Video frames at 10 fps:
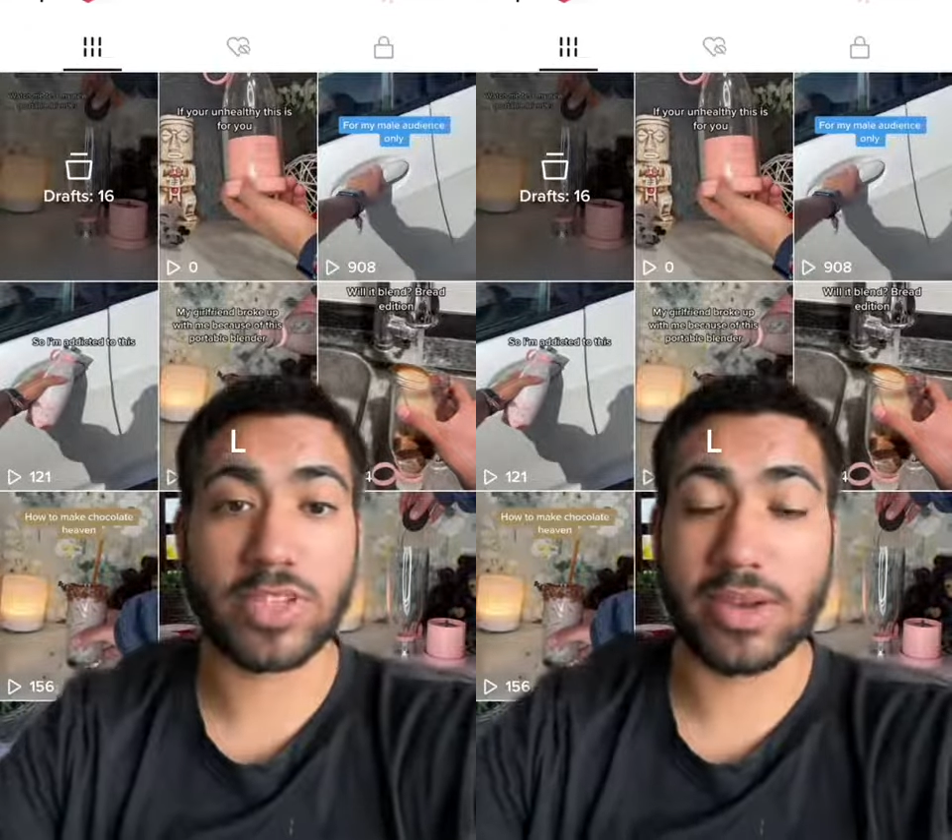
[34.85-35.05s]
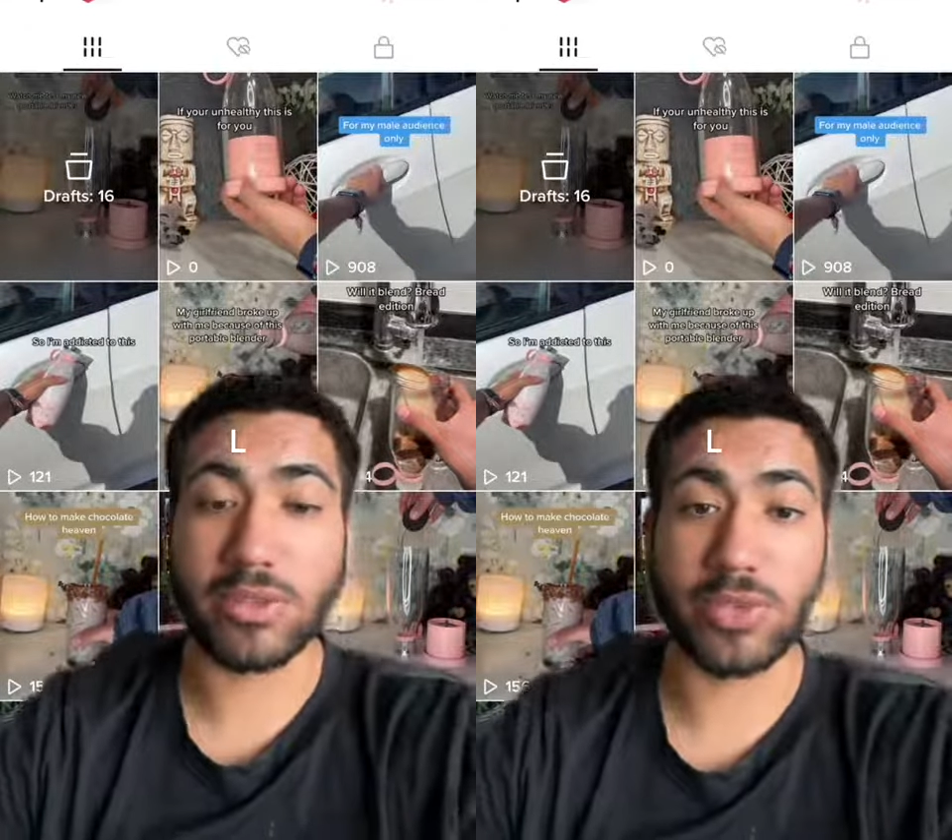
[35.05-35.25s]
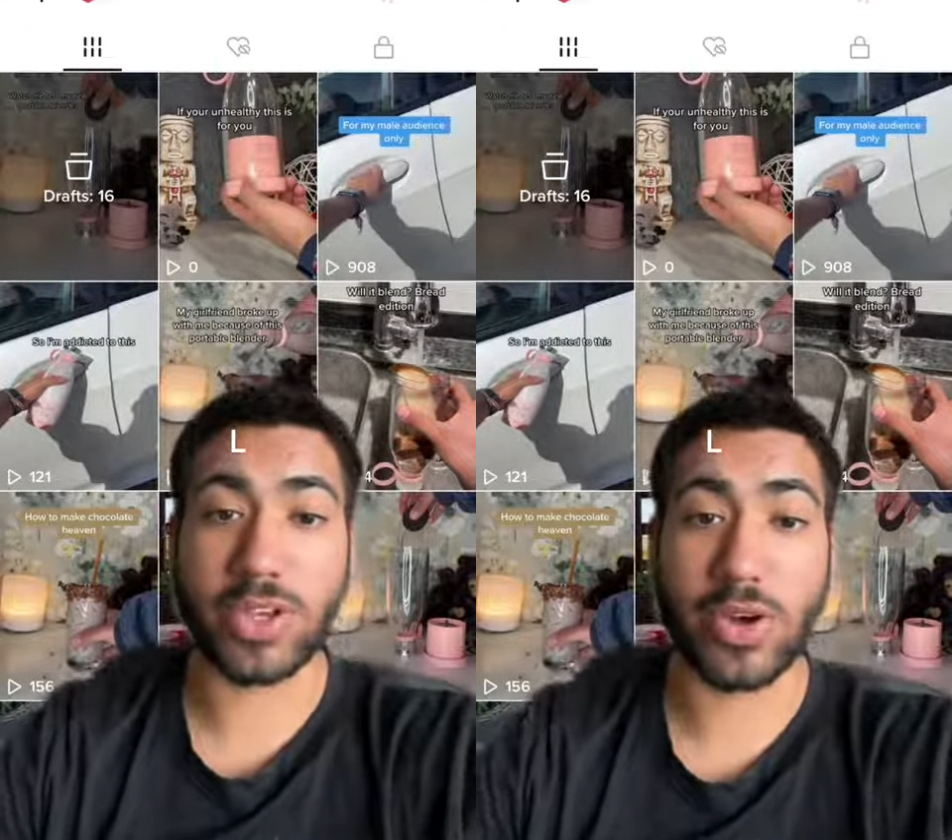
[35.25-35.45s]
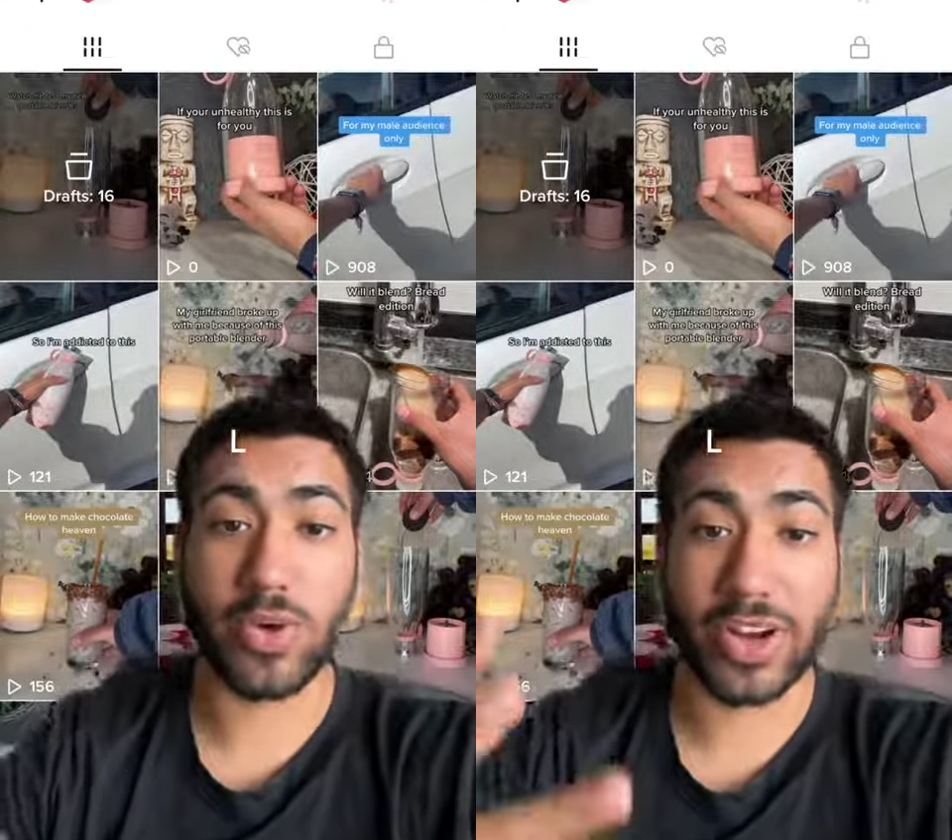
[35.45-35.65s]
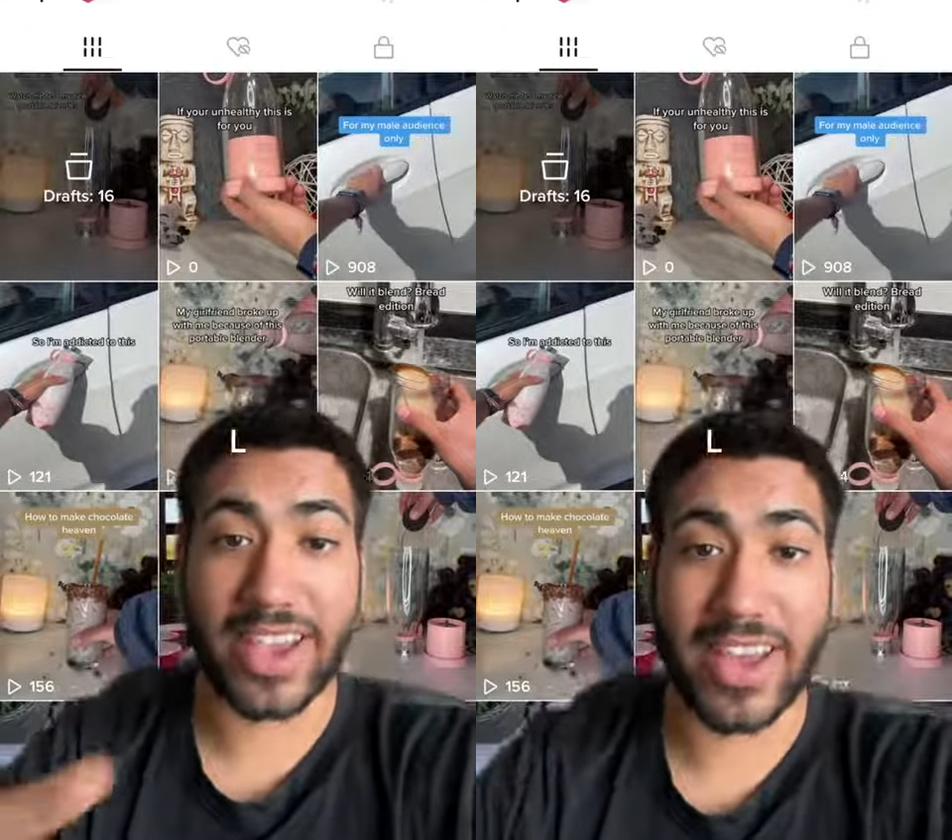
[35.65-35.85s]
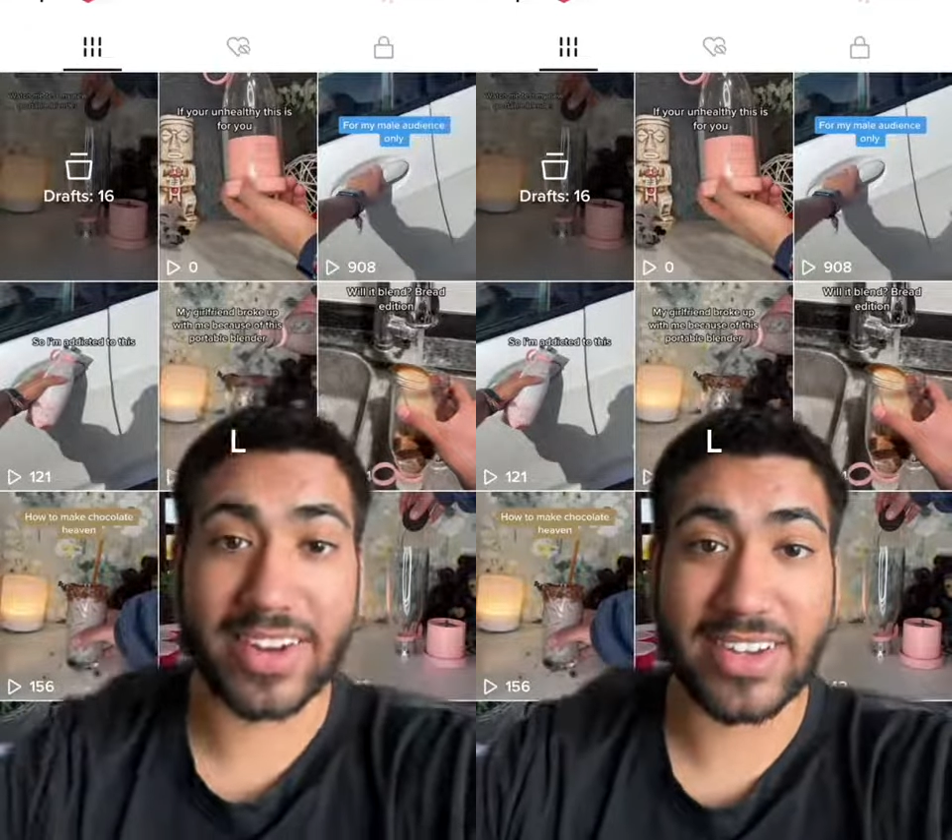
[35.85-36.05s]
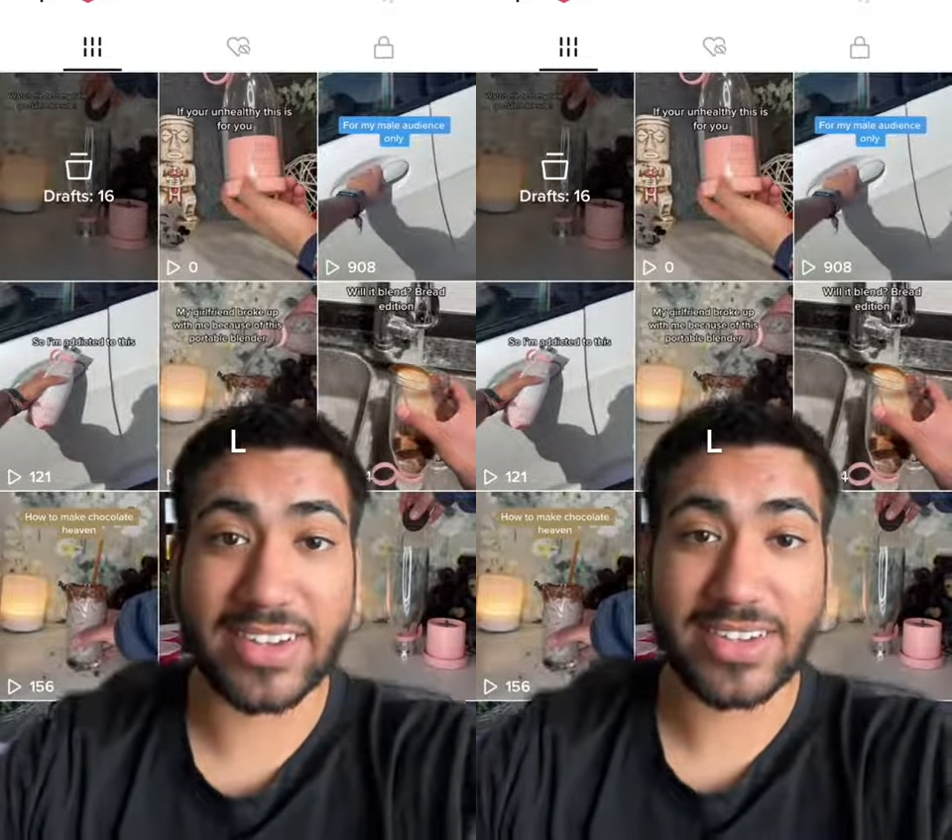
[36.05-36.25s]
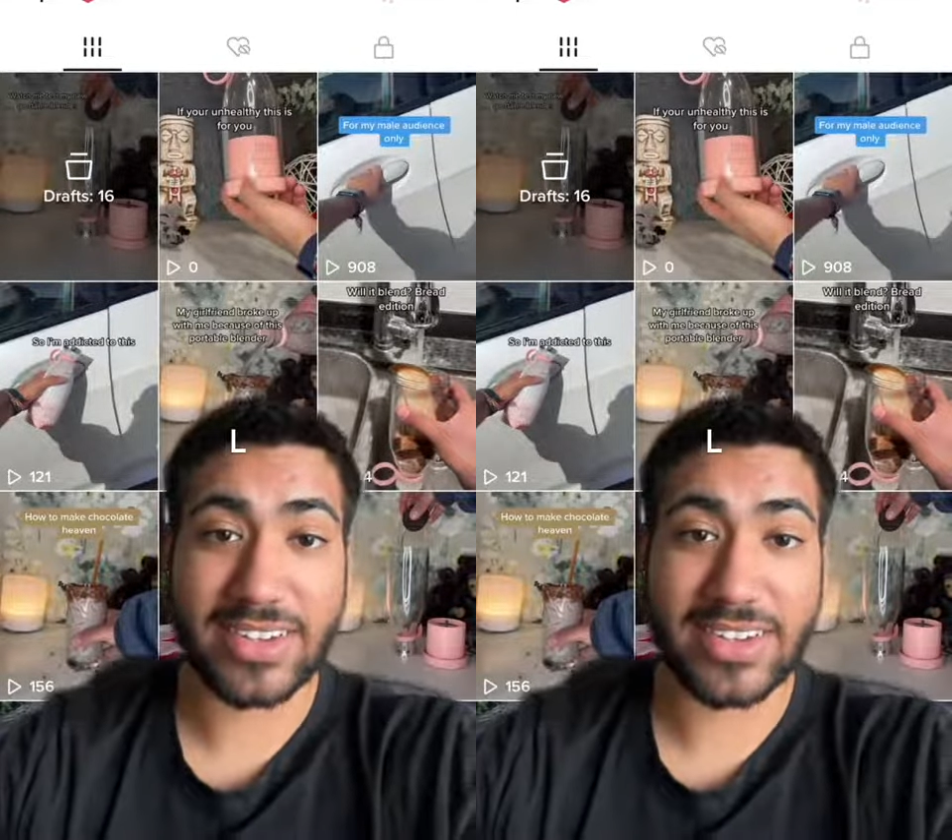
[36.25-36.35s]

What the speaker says: time doing organic.